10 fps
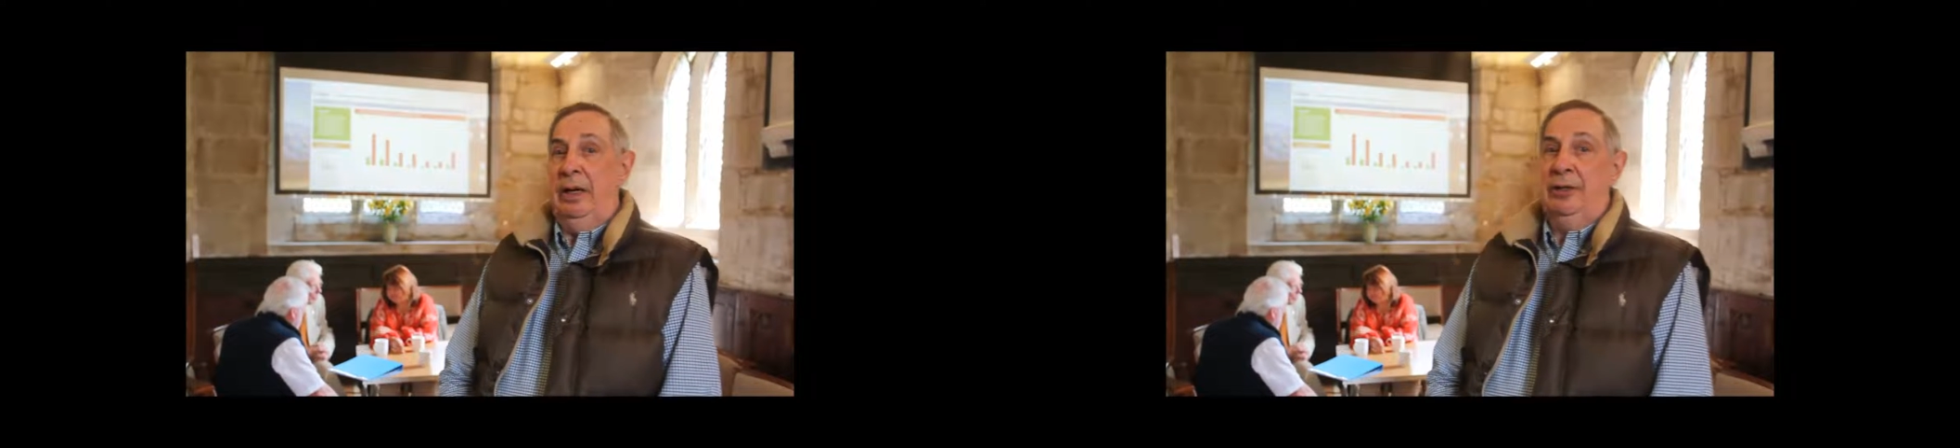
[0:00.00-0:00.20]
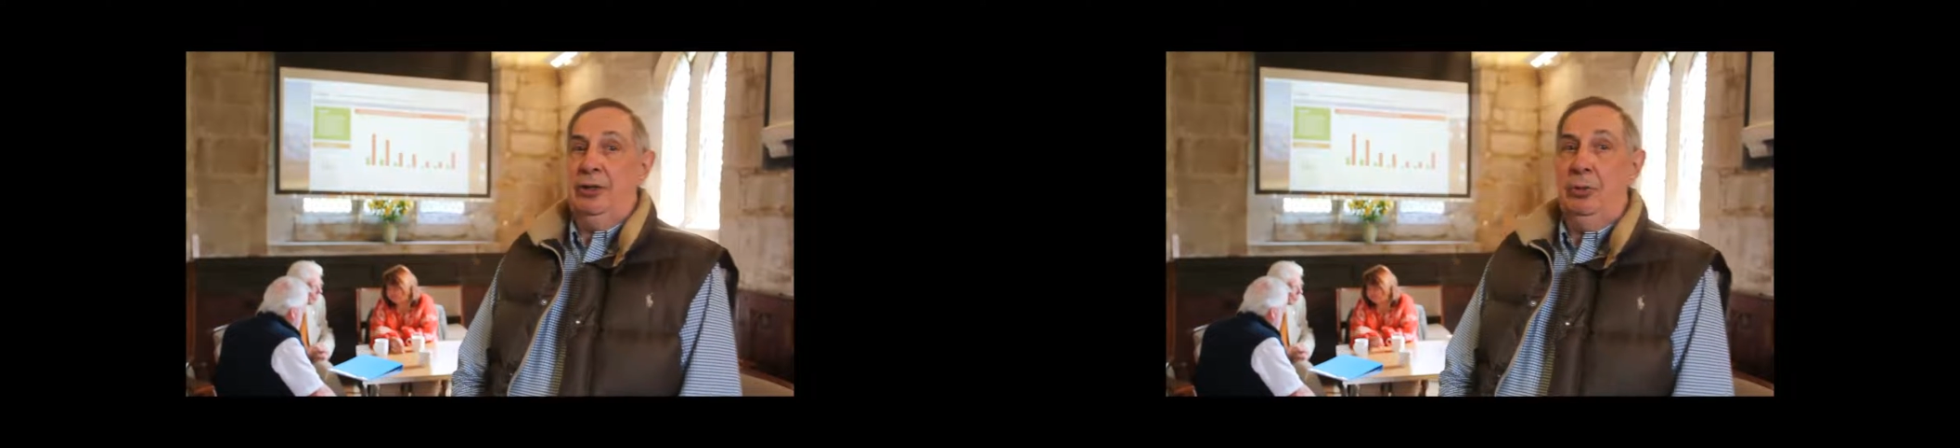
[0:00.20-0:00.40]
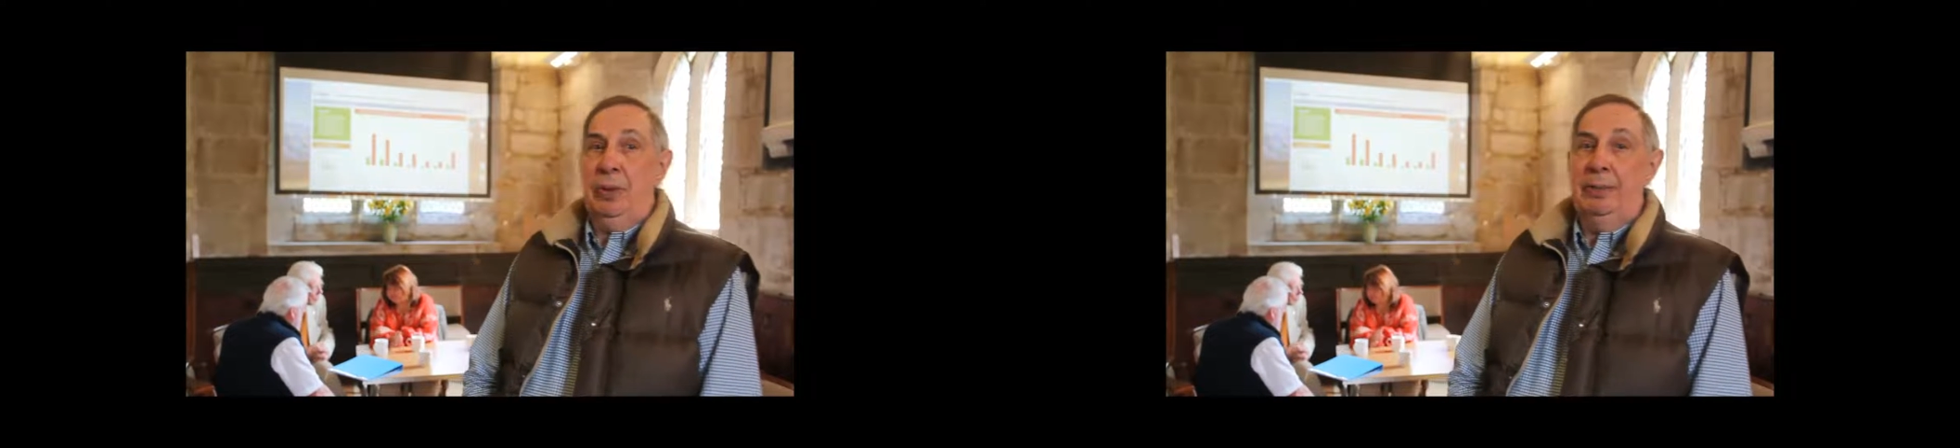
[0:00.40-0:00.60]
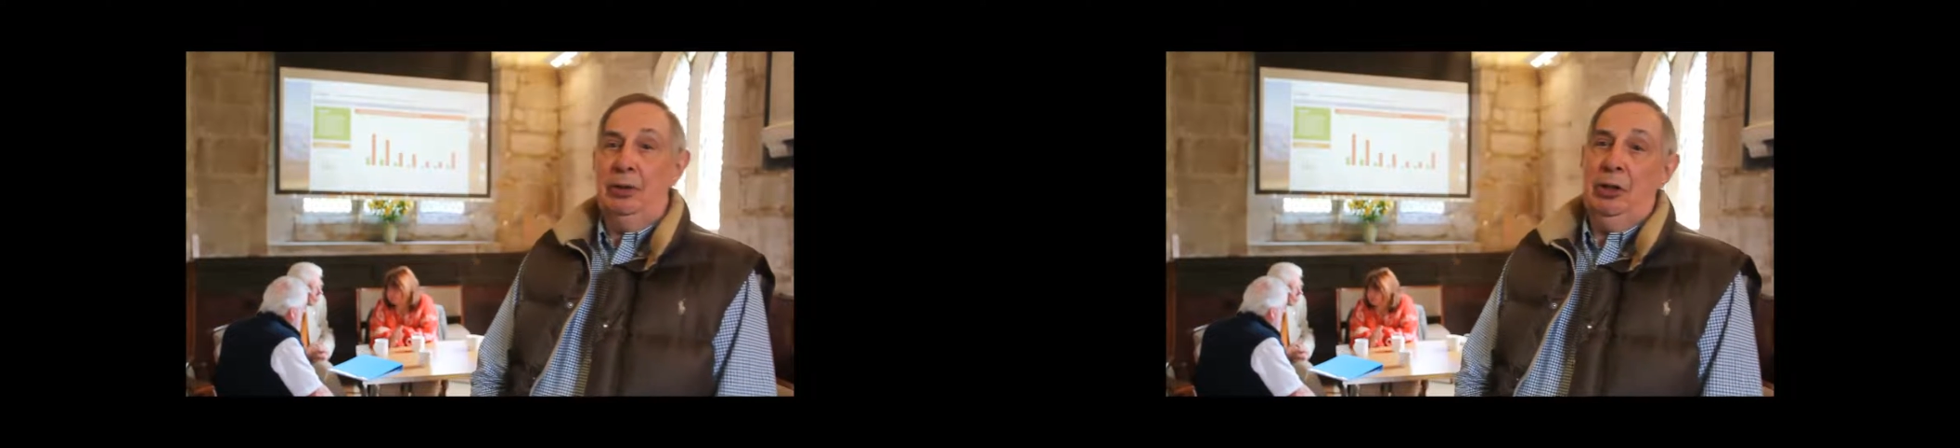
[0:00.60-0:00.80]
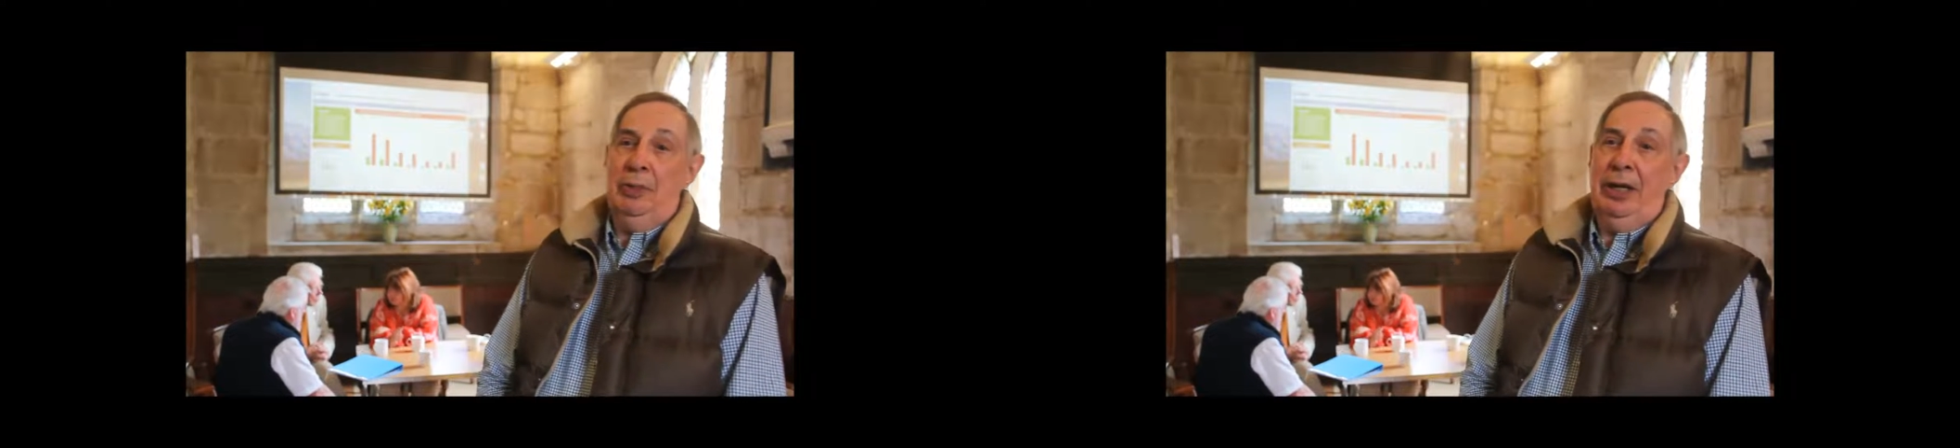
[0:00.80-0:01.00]
So people
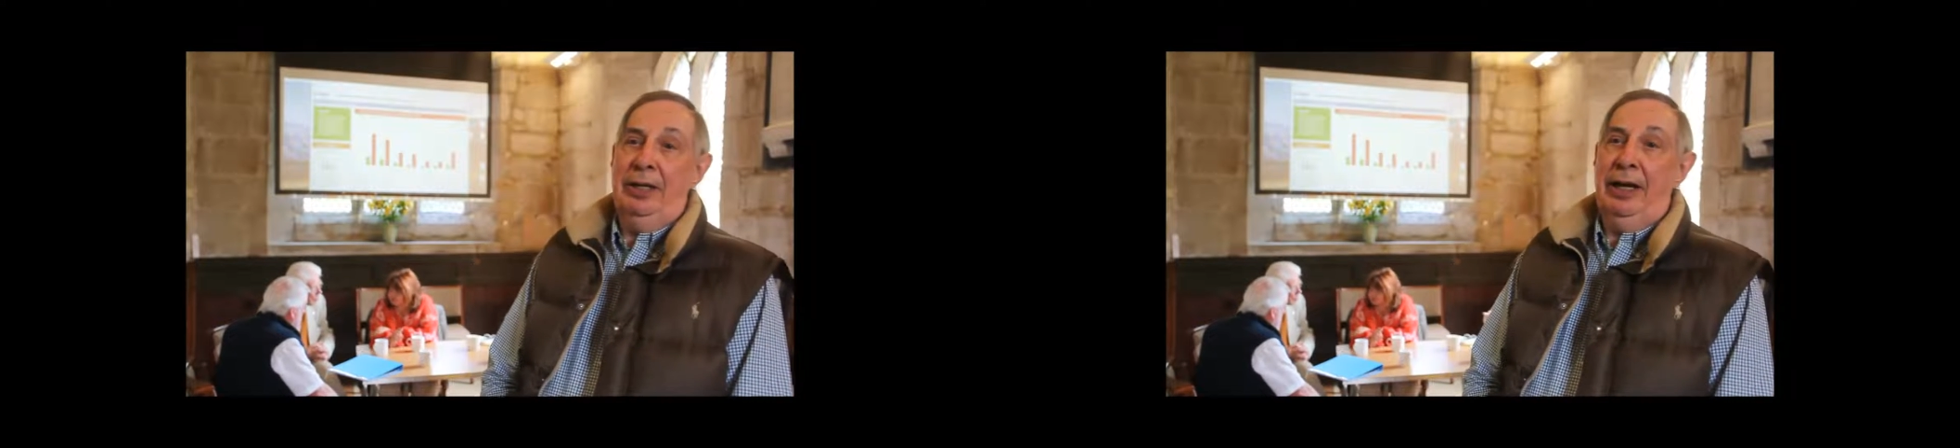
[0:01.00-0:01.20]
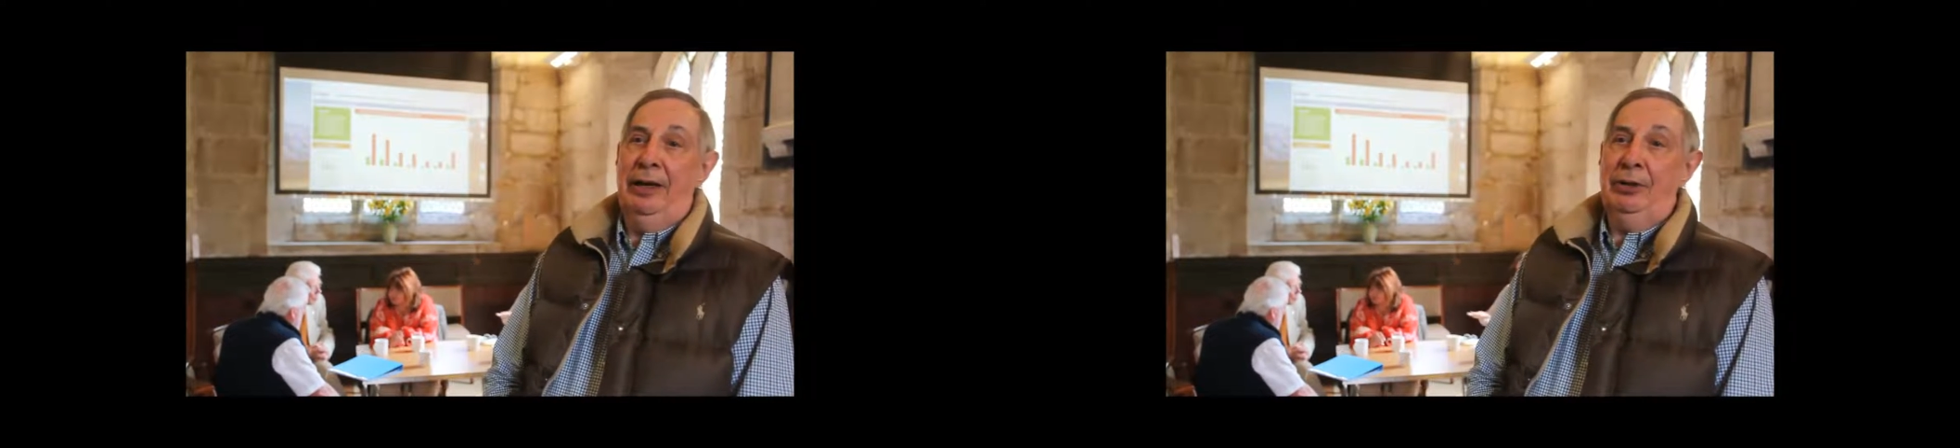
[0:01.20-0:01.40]
come here now